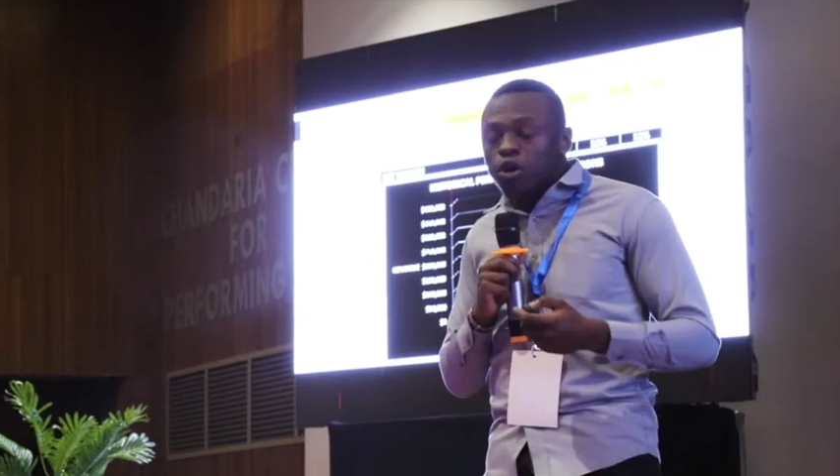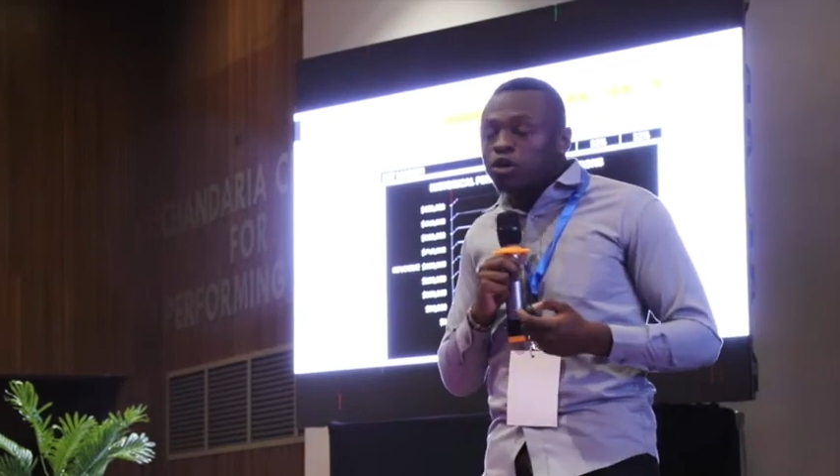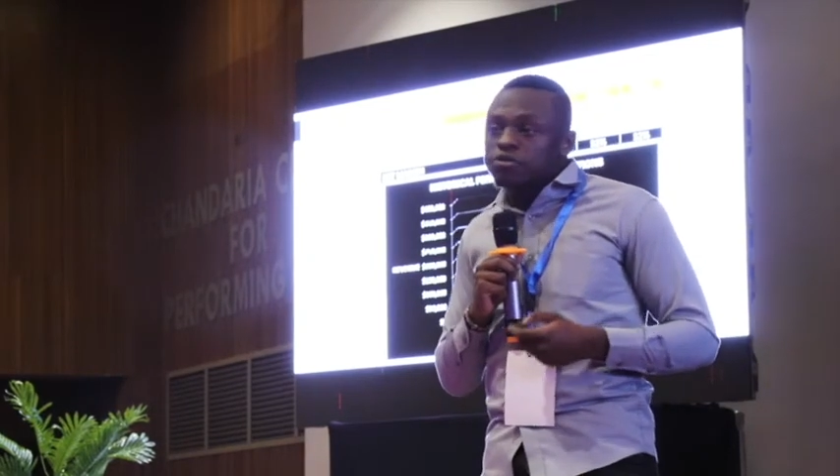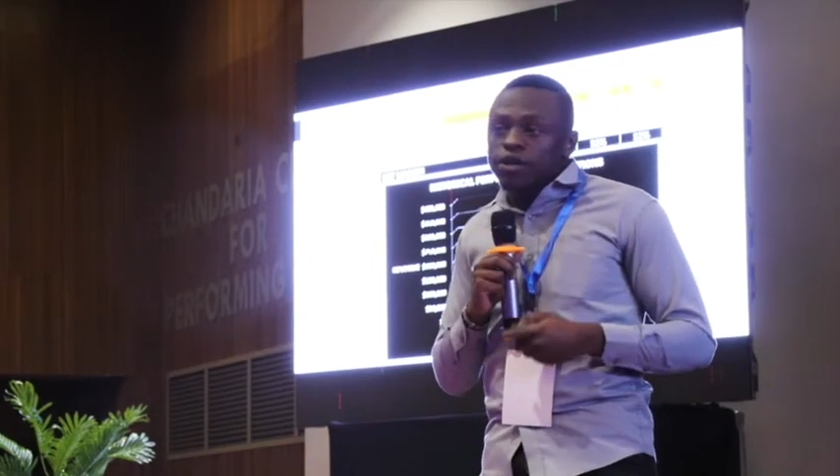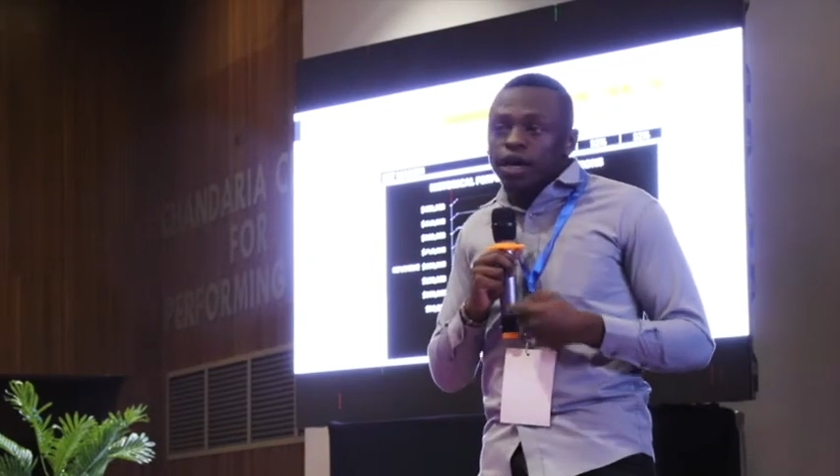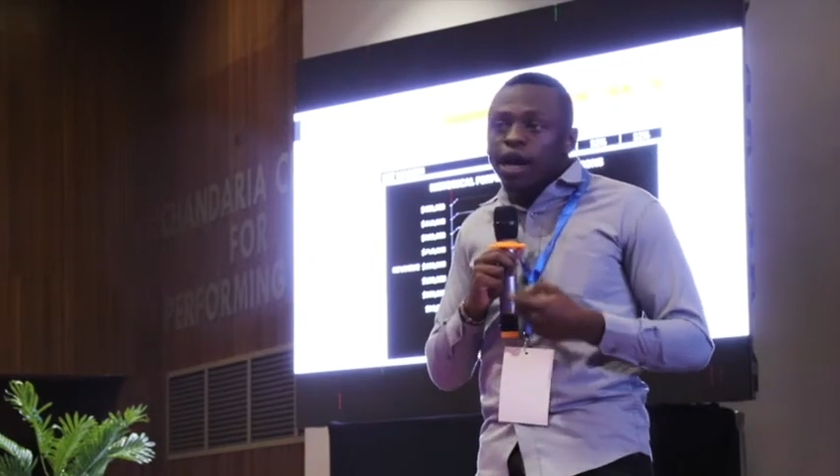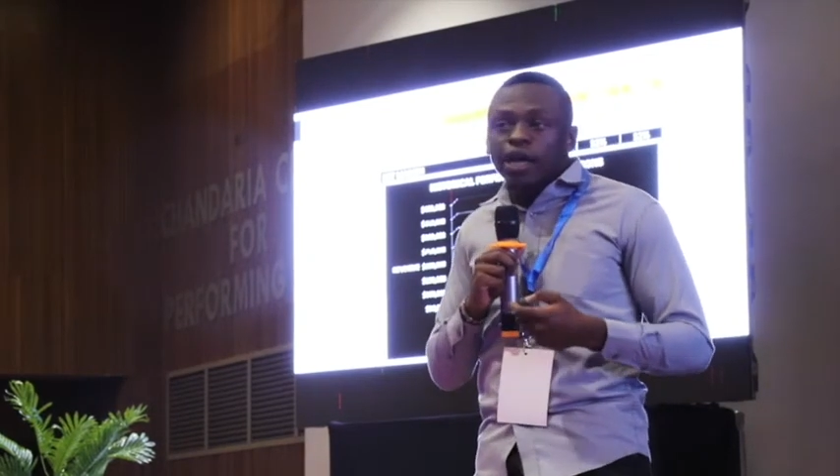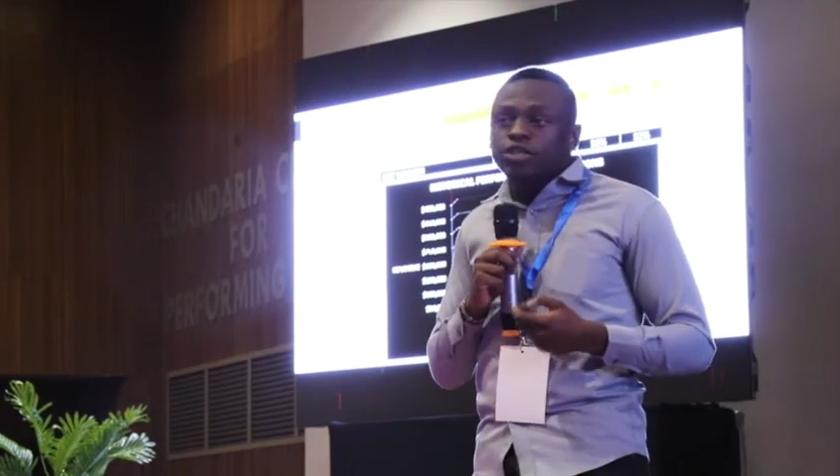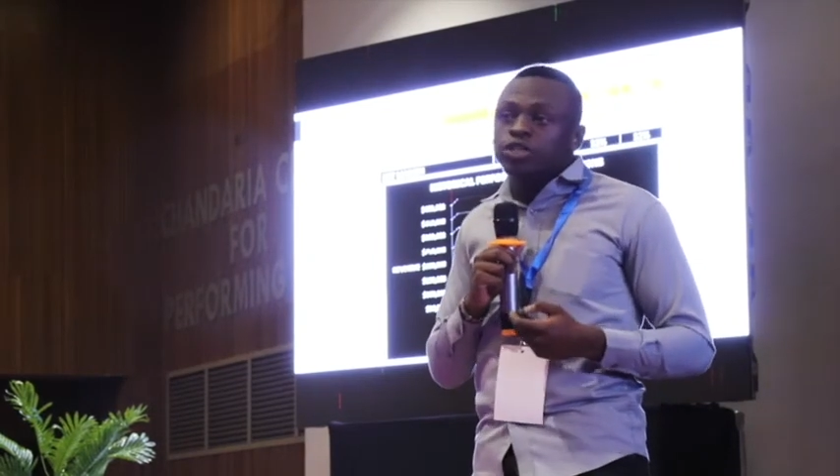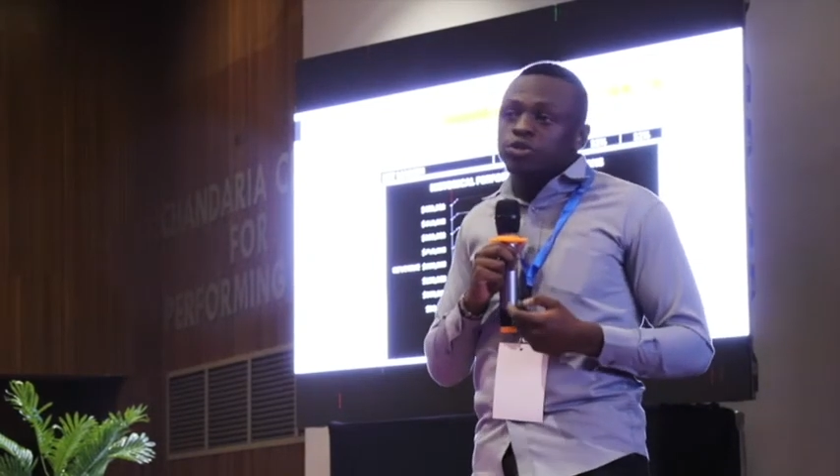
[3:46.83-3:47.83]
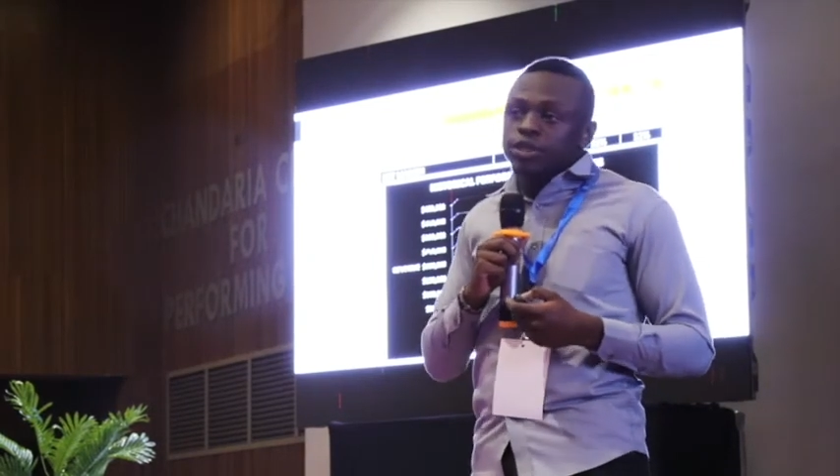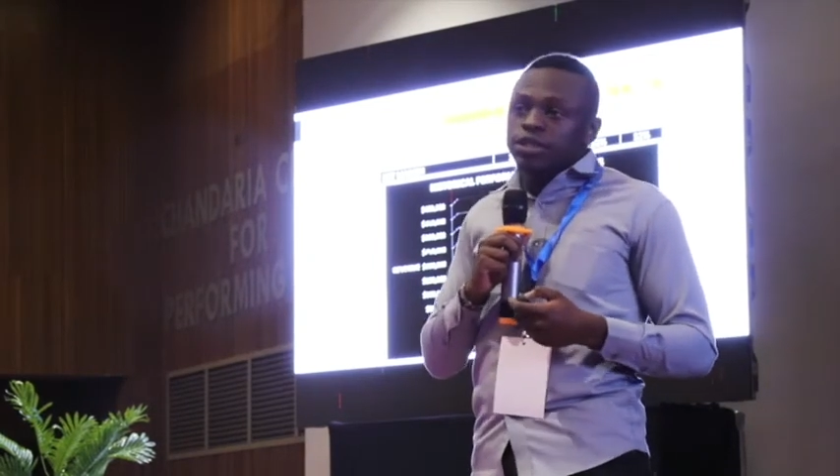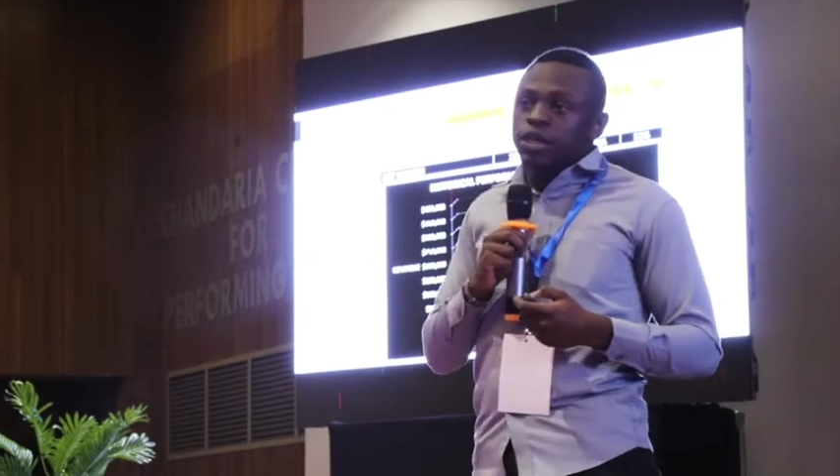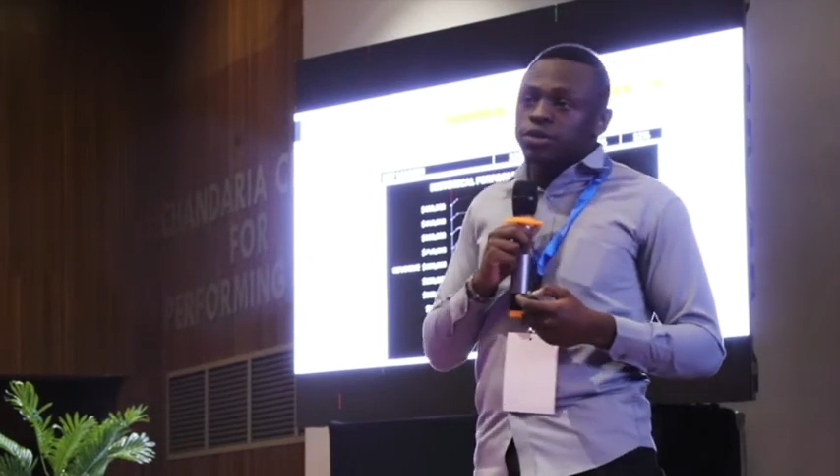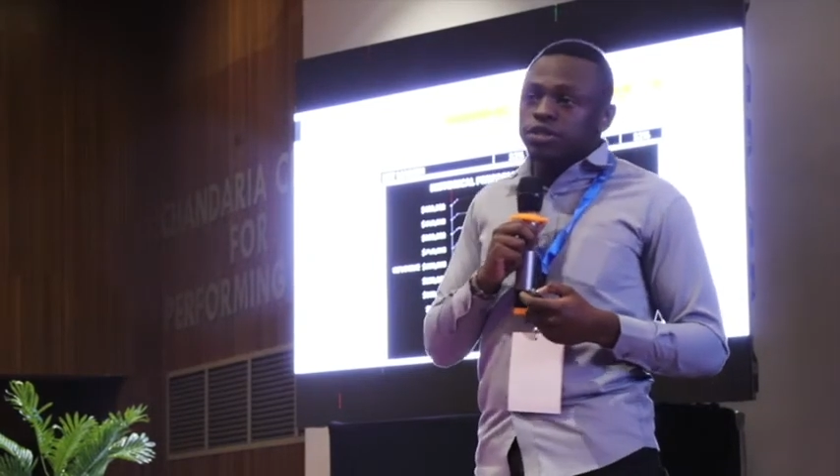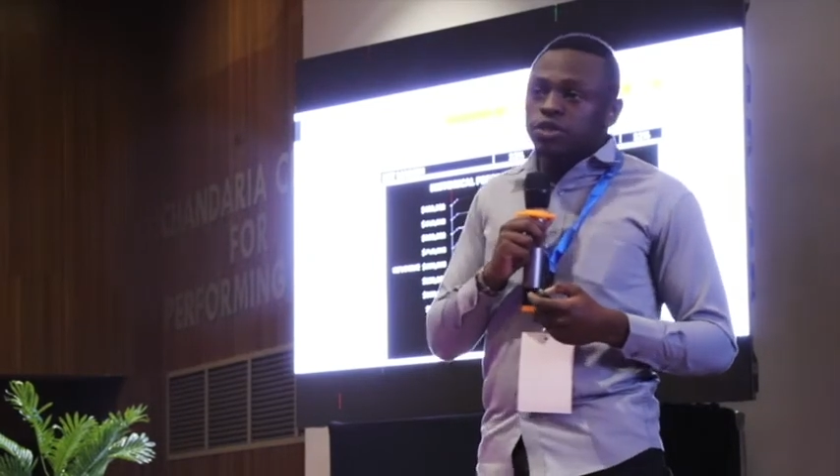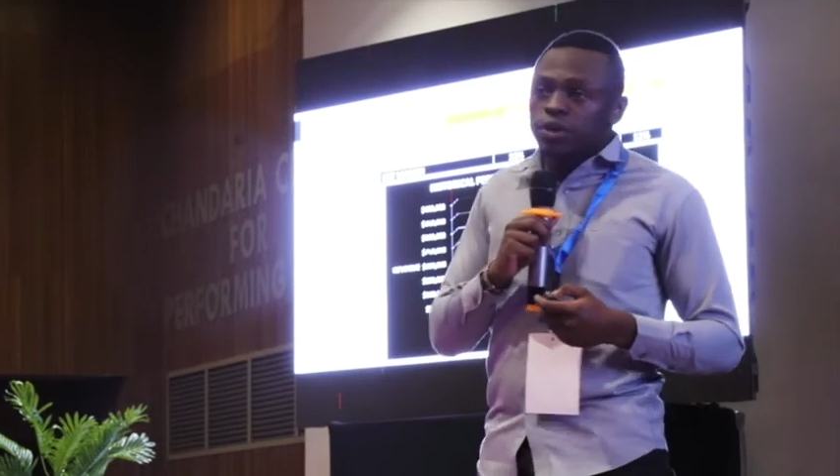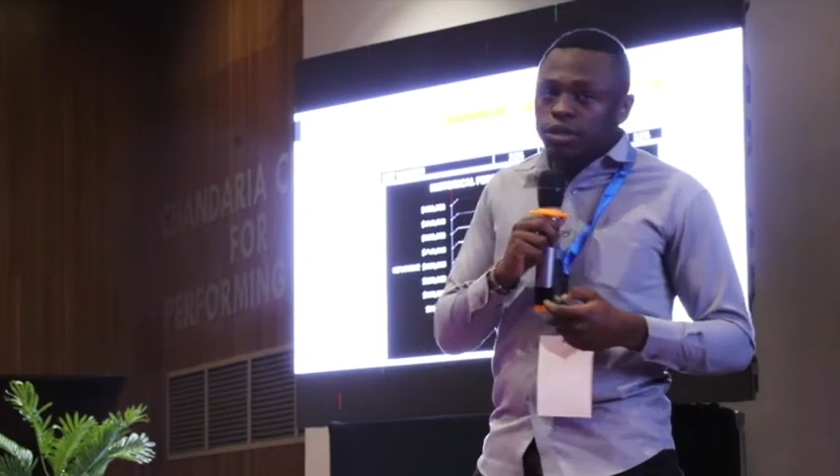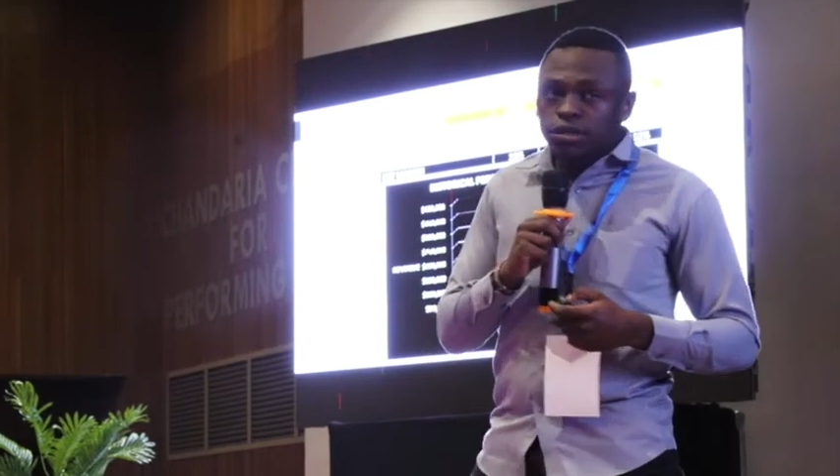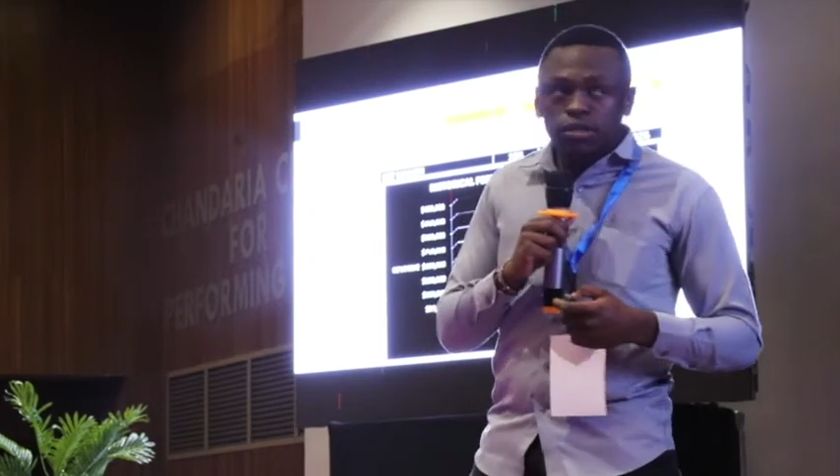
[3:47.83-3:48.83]
of
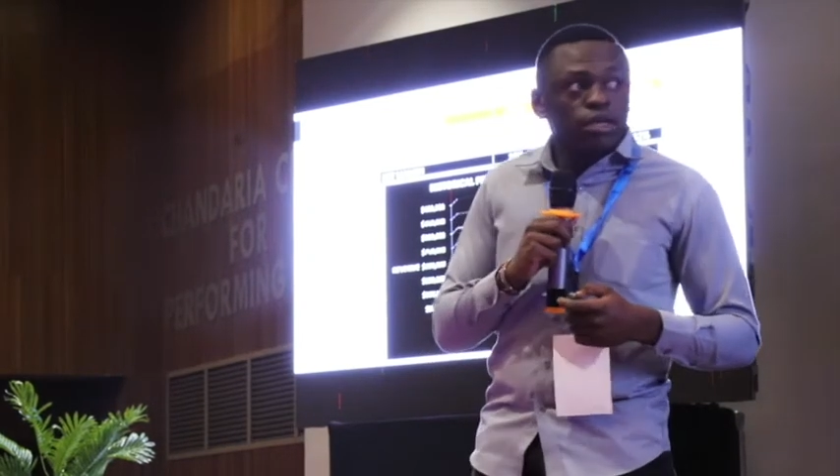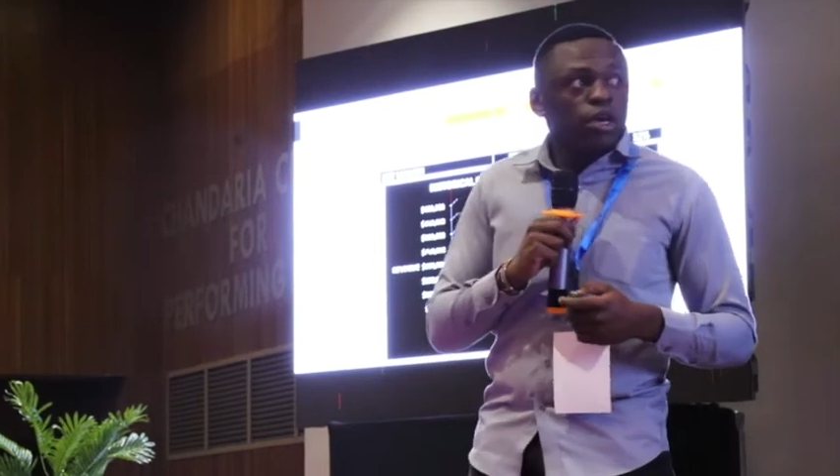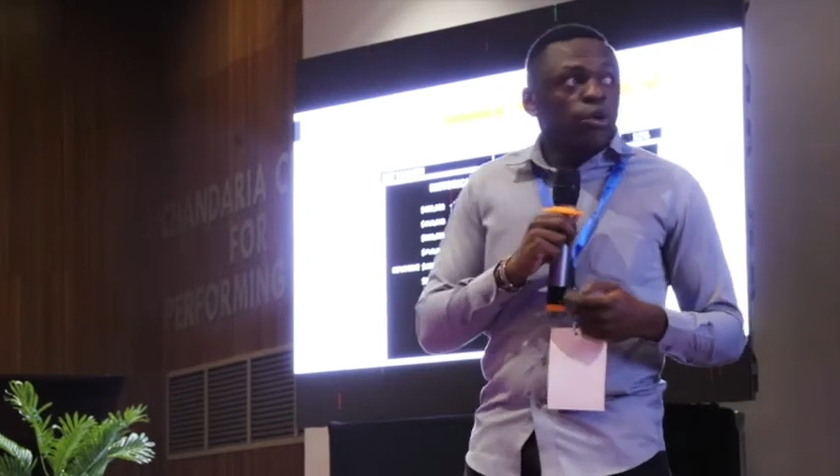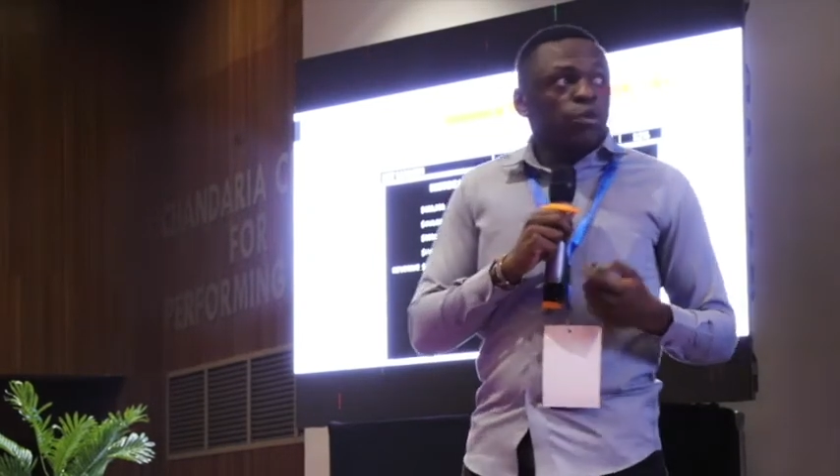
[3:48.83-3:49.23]
$120,000